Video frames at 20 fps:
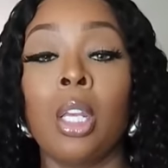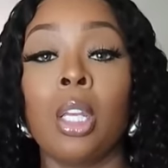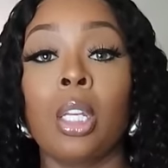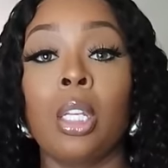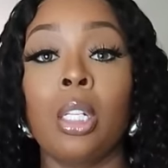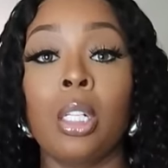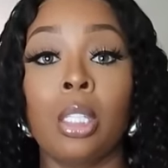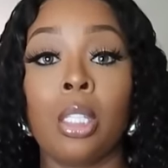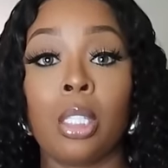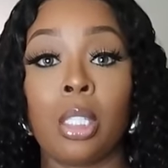
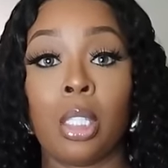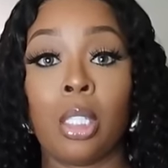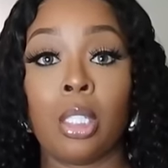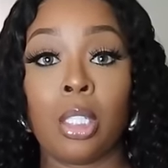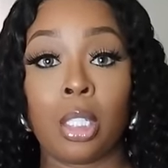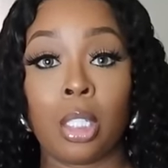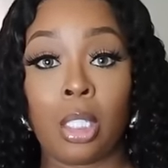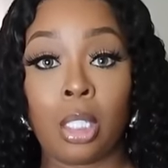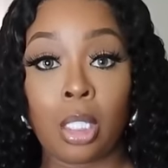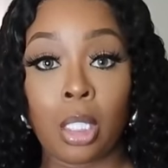Could have
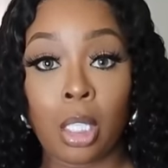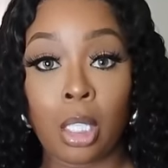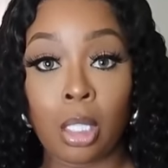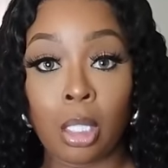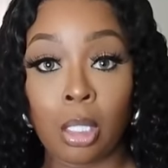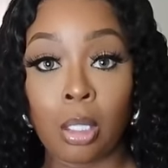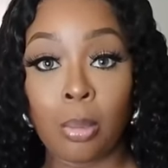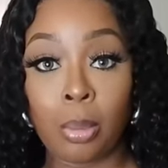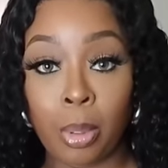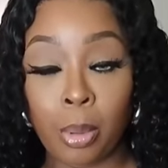cinched this in a
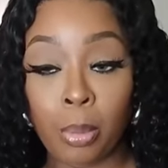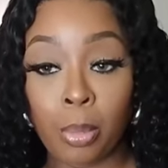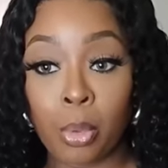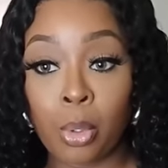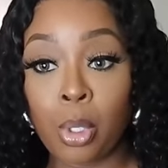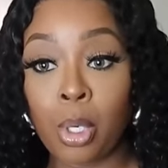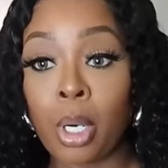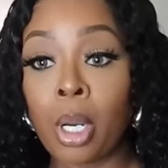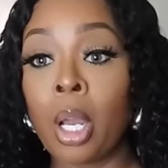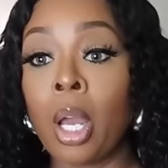little bit
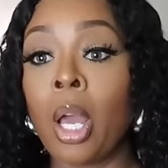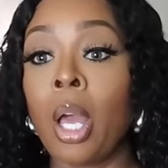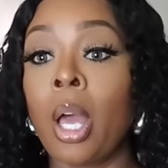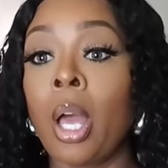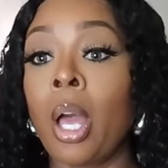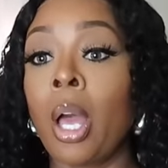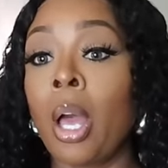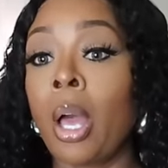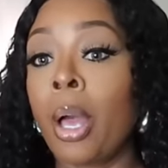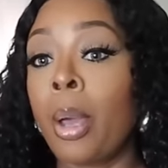more.
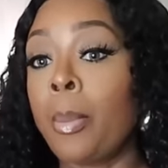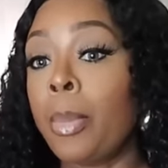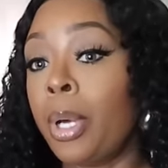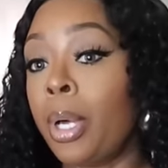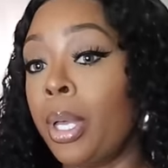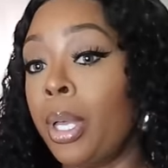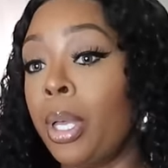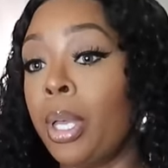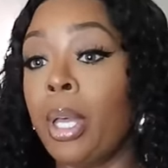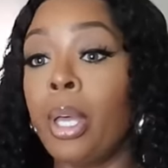
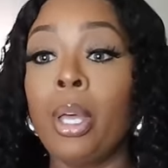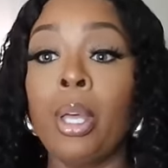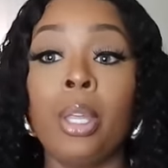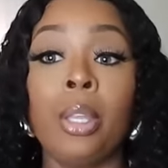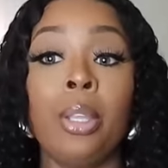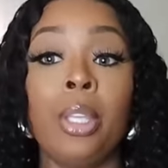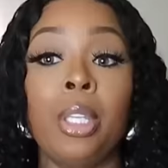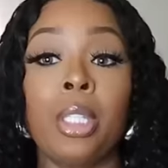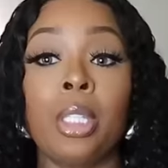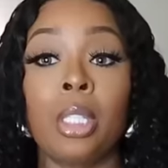But
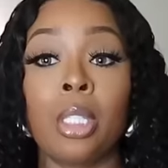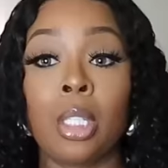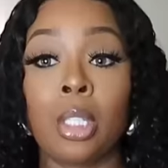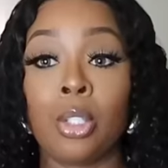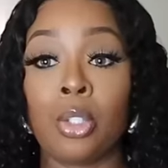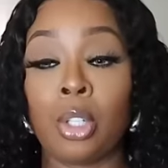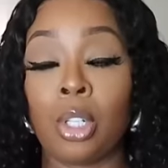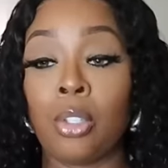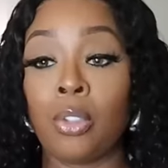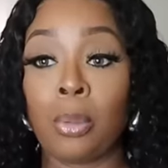this is a
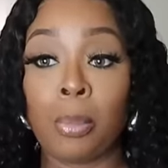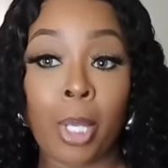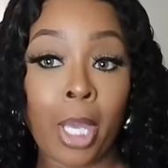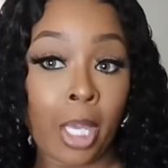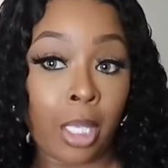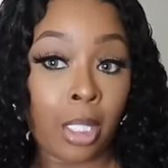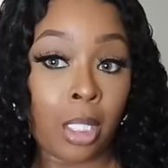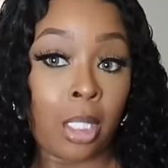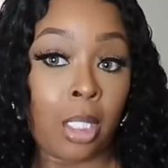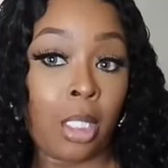dress from
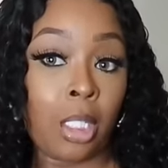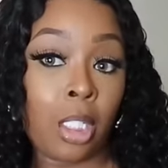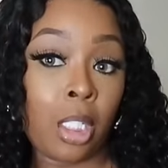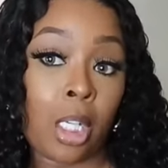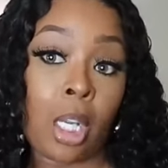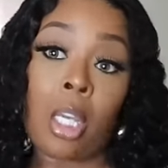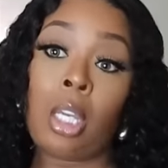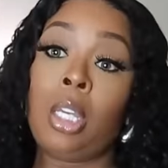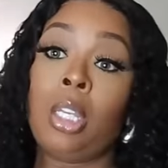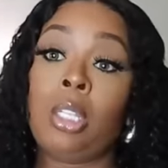House of
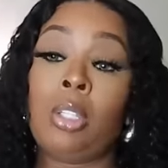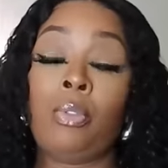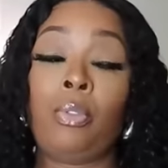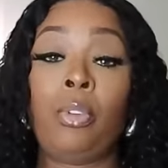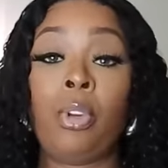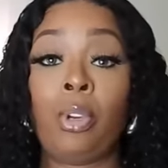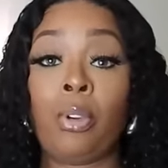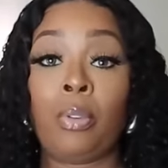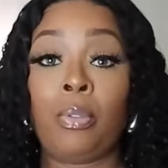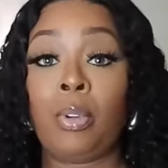Dasha. It's
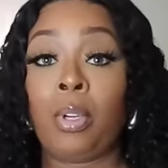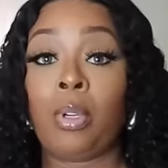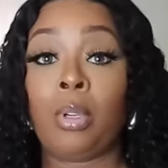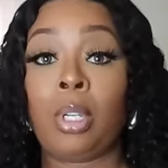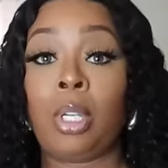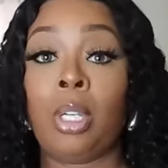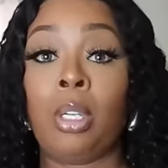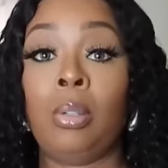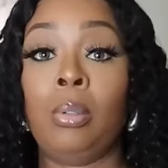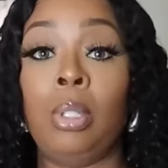very, very
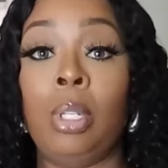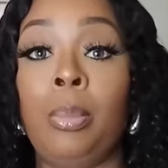cute.